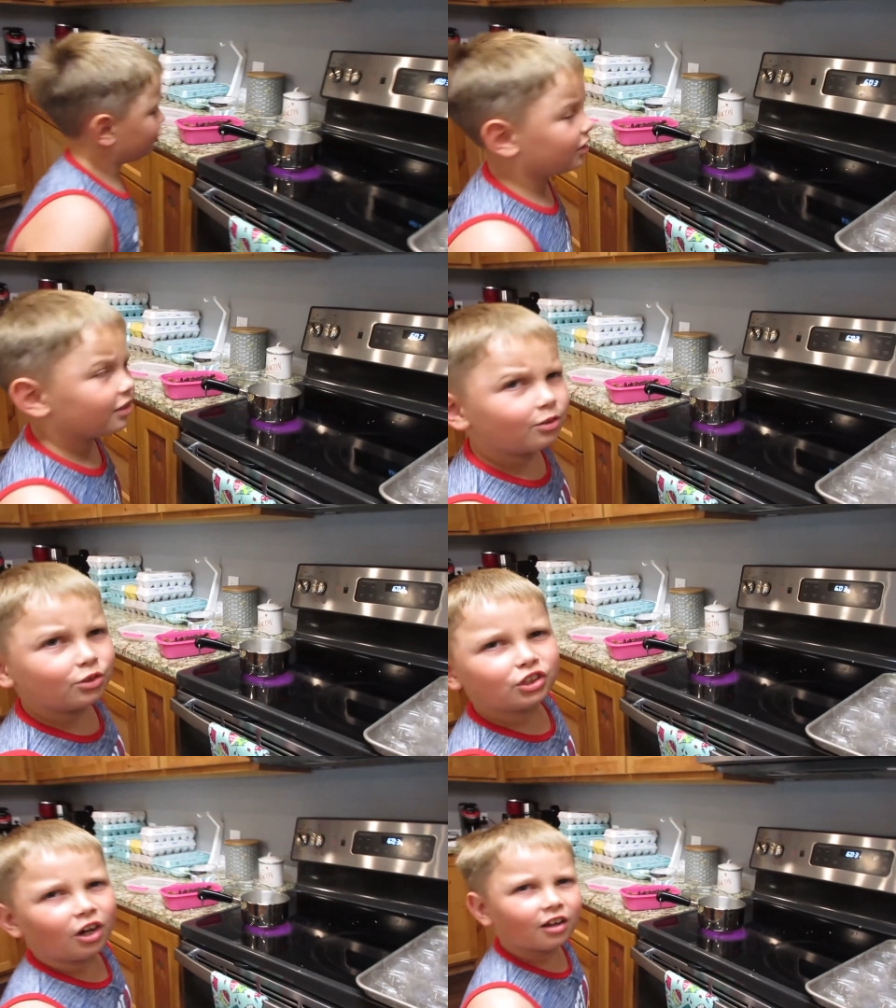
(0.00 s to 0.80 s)
Jello
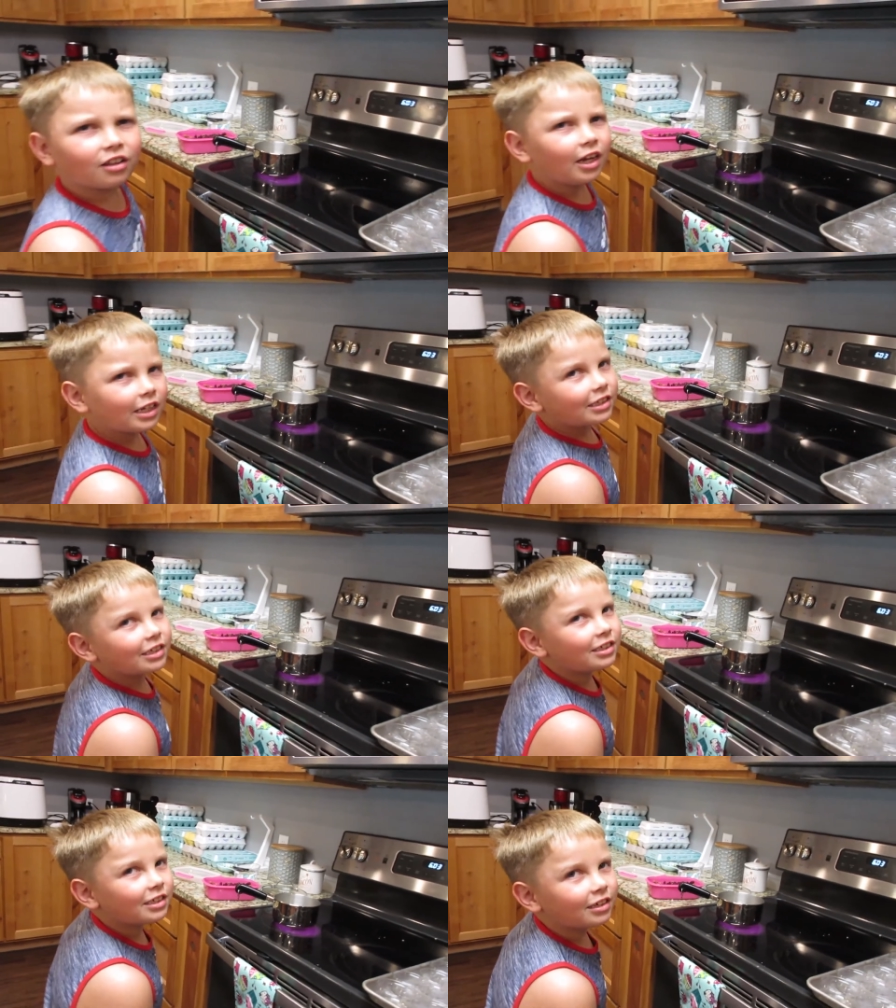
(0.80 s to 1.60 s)
shot
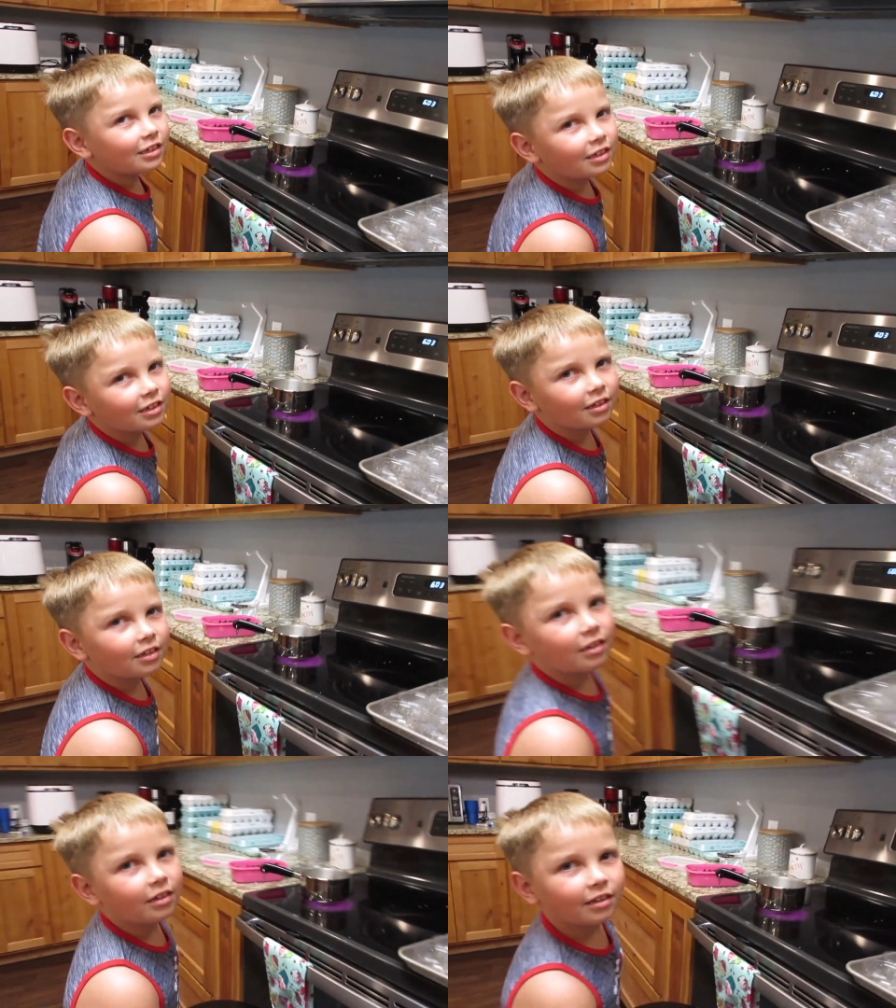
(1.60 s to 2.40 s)
glasses?
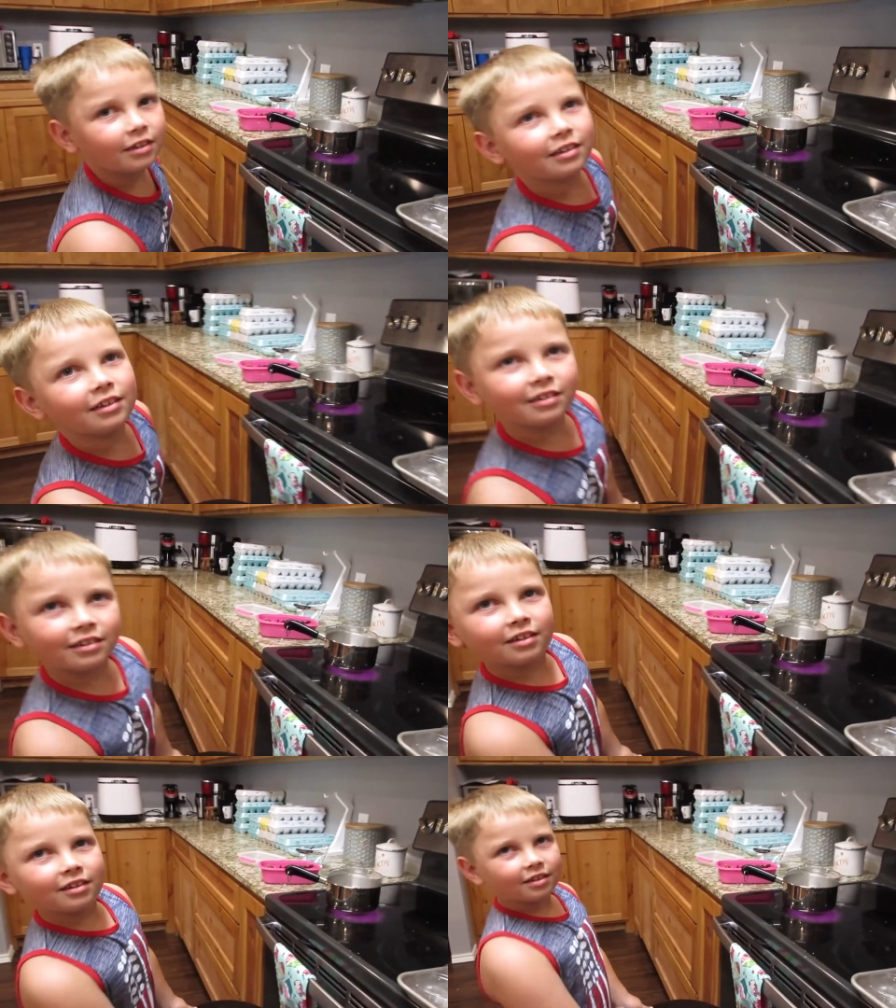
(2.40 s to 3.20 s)
Oh, jello
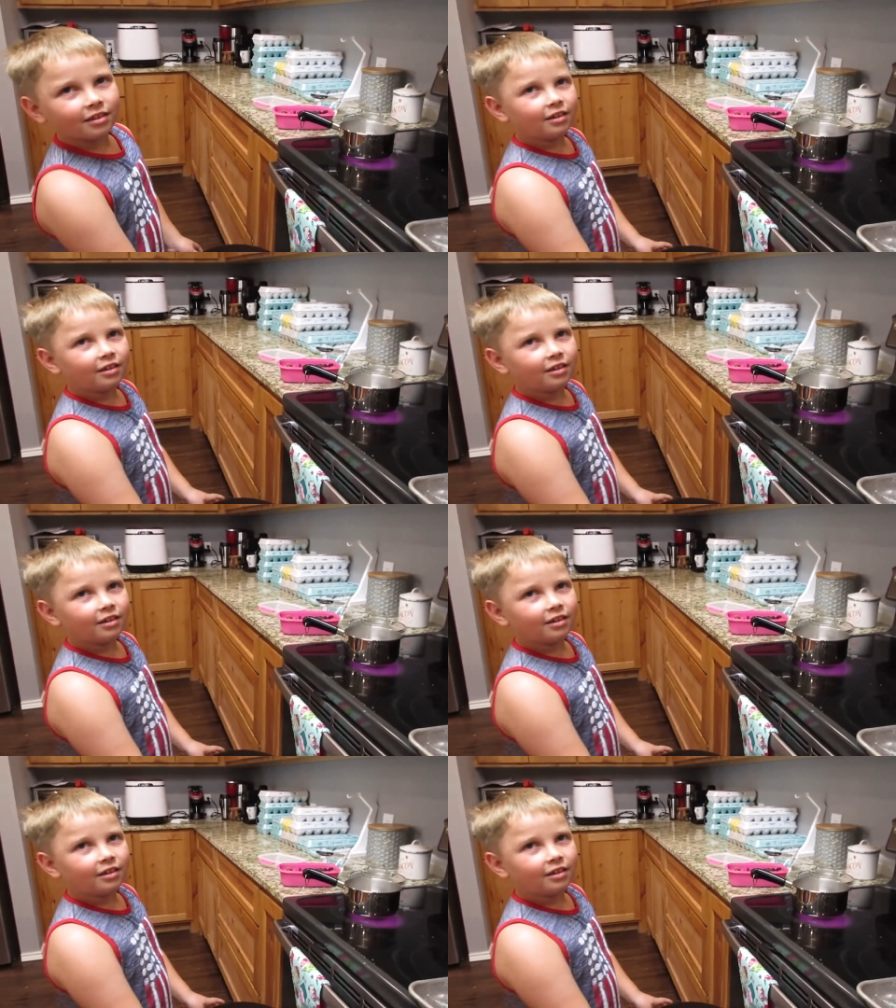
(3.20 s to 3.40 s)
shots are for